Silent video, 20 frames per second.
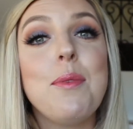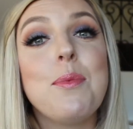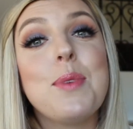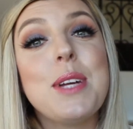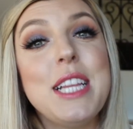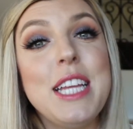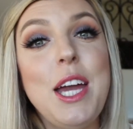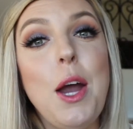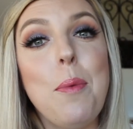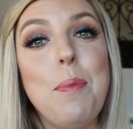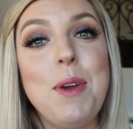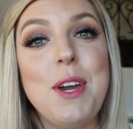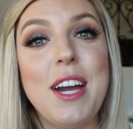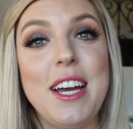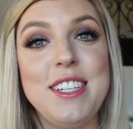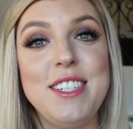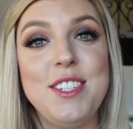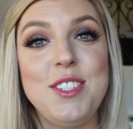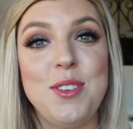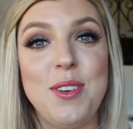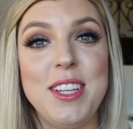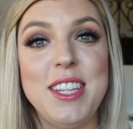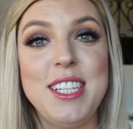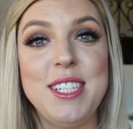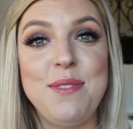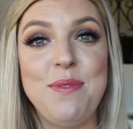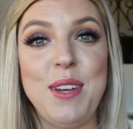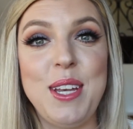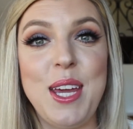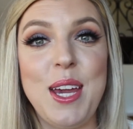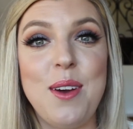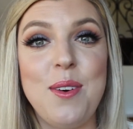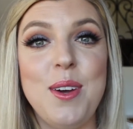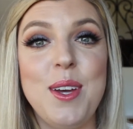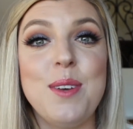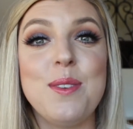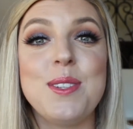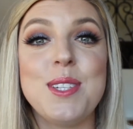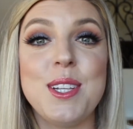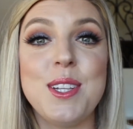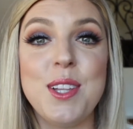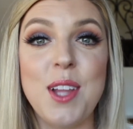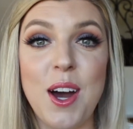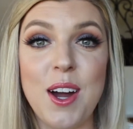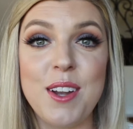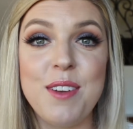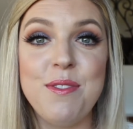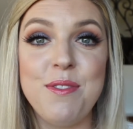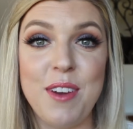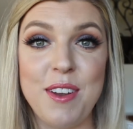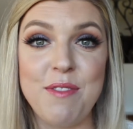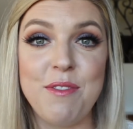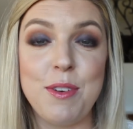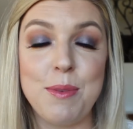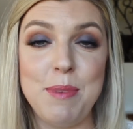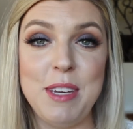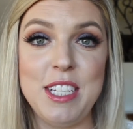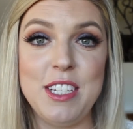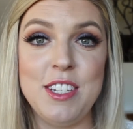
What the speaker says: Really hope you guys enjoyed this video. It was a lot of fun for me